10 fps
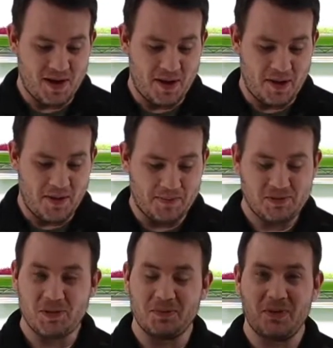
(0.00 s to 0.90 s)

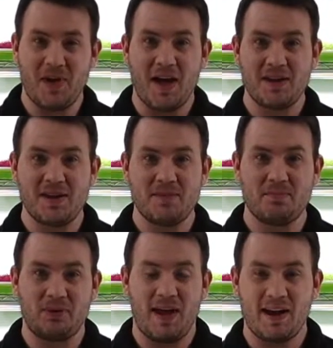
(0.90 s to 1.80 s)
So we've had it in
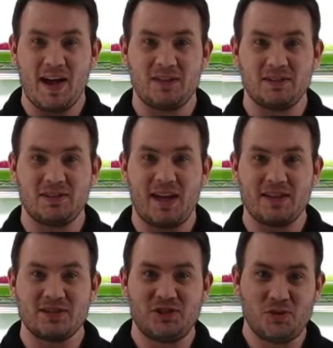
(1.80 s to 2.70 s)
blackout the
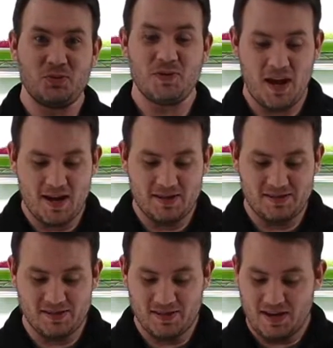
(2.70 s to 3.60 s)
last 2
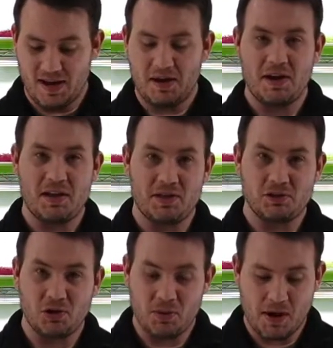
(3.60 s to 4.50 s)
days, and
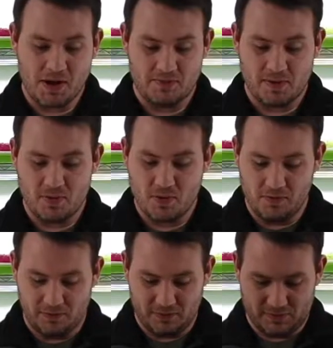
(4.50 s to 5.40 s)
let's go ahead and
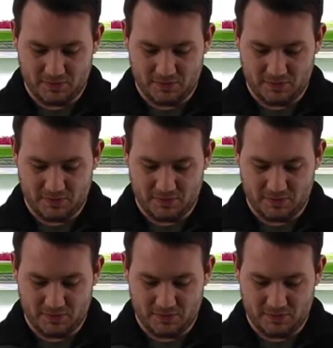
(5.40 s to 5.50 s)
remove.